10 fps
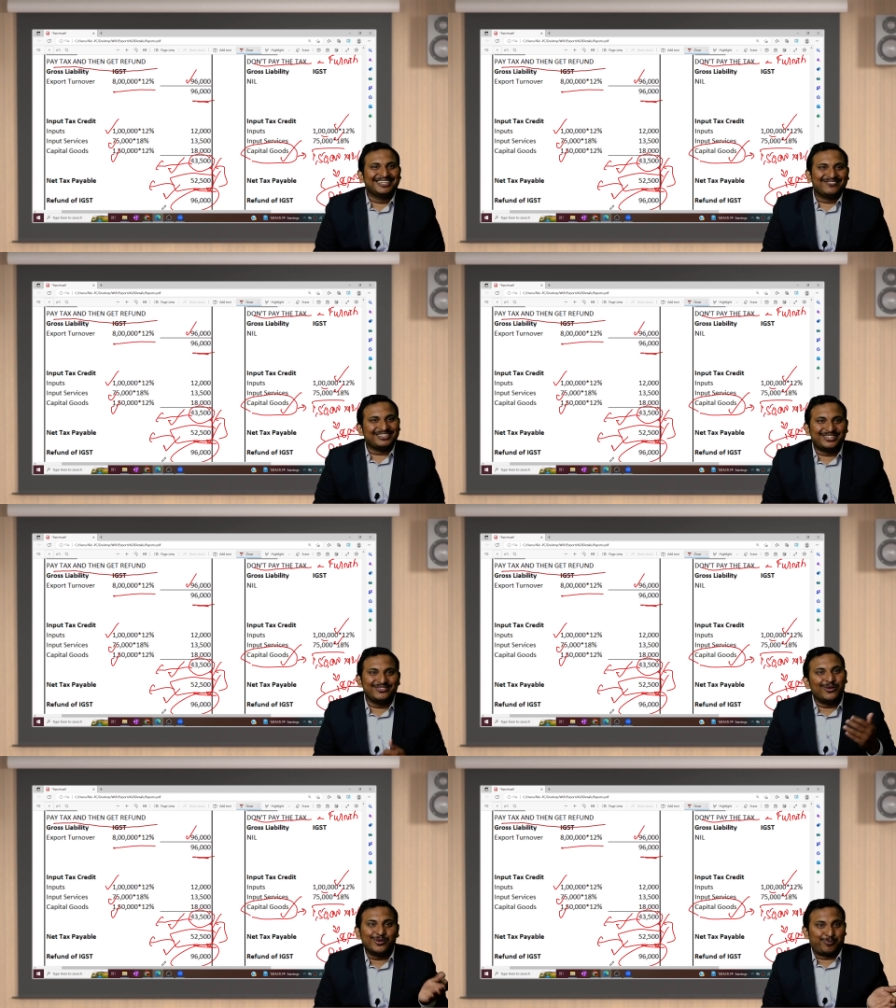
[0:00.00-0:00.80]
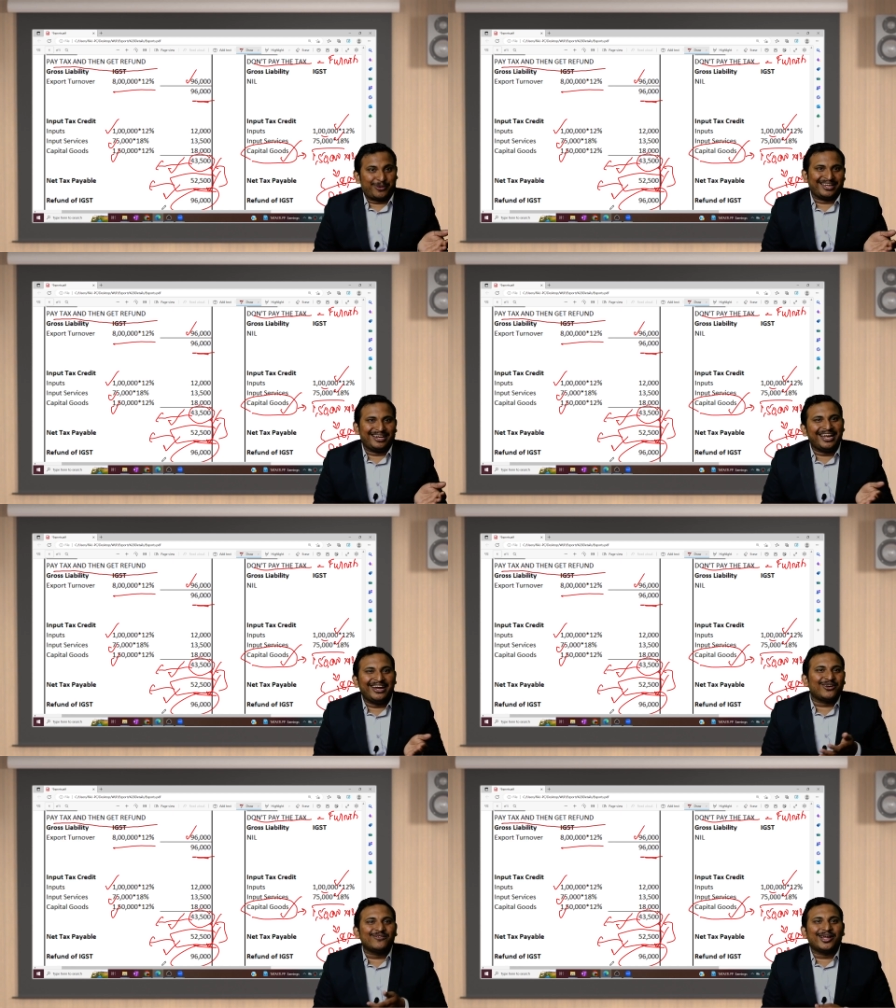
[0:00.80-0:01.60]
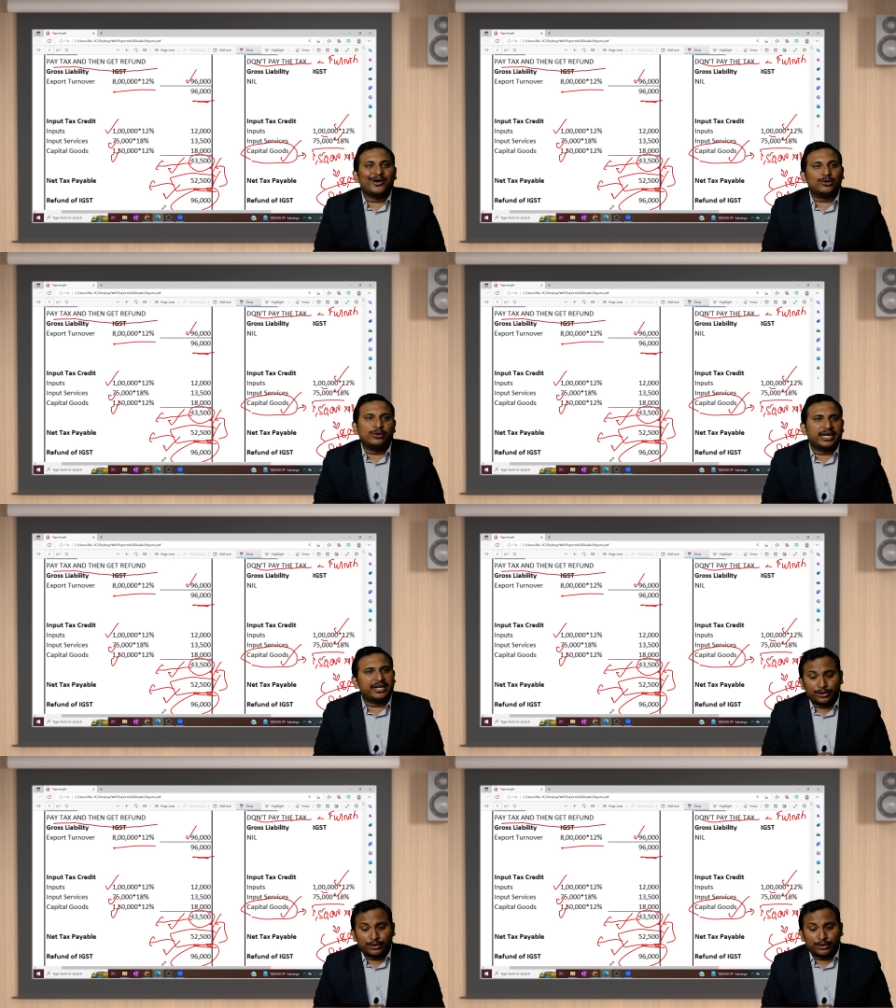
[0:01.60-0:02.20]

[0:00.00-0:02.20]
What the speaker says: First we have to pay, later on we have to get it.